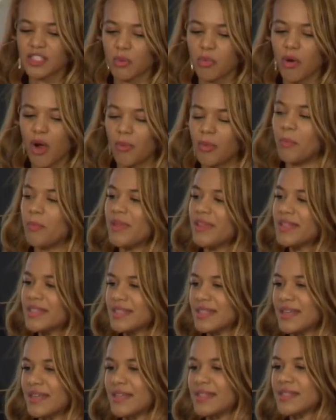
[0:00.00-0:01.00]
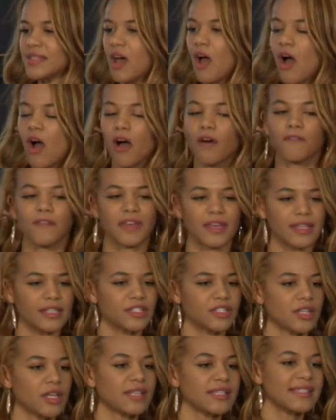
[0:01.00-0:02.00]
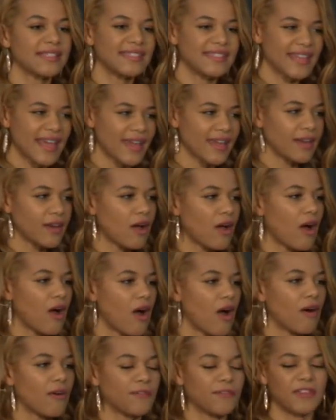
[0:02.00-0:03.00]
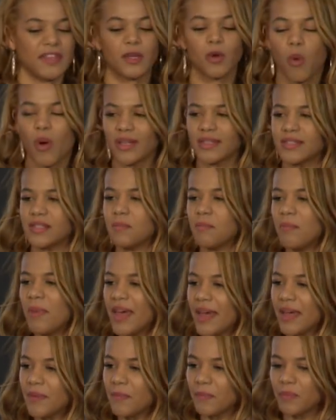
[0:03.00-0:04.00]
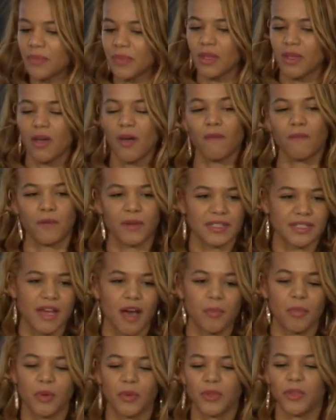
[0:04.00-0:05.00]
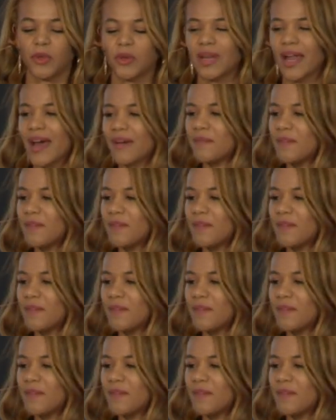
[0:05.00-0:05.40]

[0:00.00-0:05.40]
probabilities of each state of the quantum bit. For example, you could have